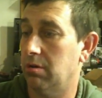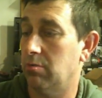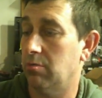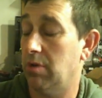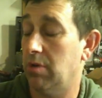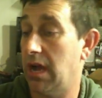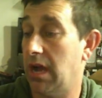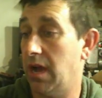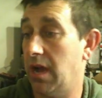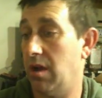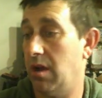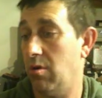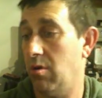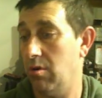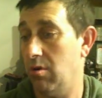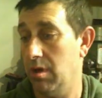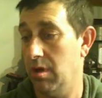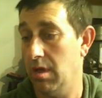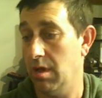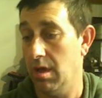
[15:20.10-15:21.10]
Wow.
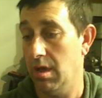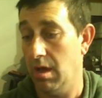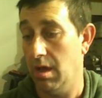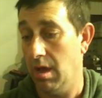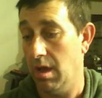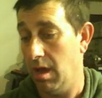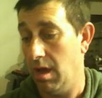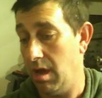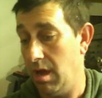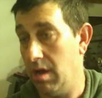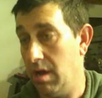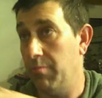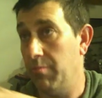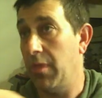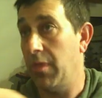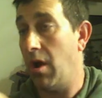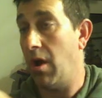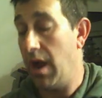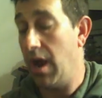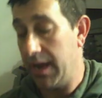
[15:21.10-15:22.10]
All
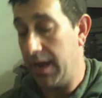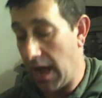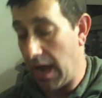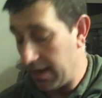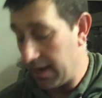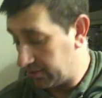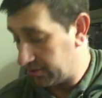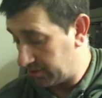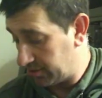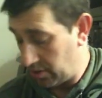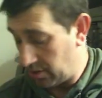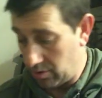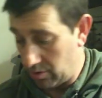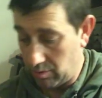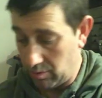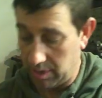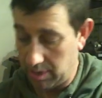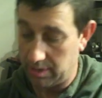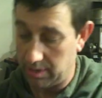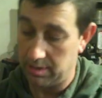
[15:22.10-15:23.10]
right, guys,
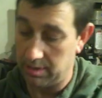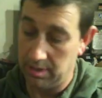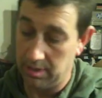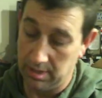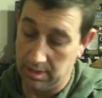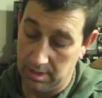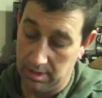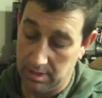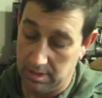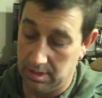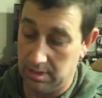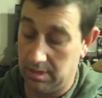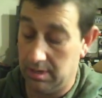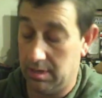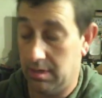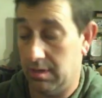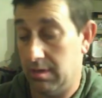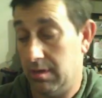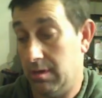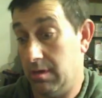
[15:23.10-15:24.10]
so
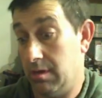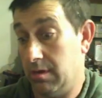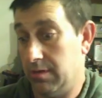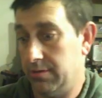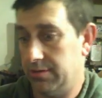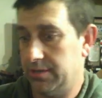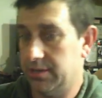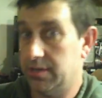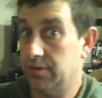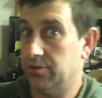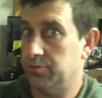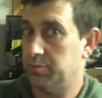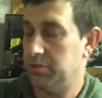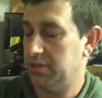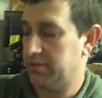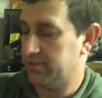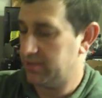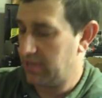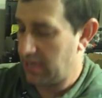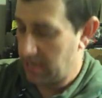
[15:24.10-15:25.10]
this kills me
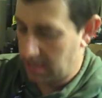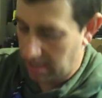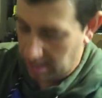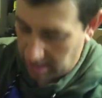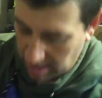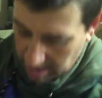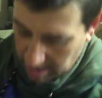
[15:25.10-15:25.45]
to say.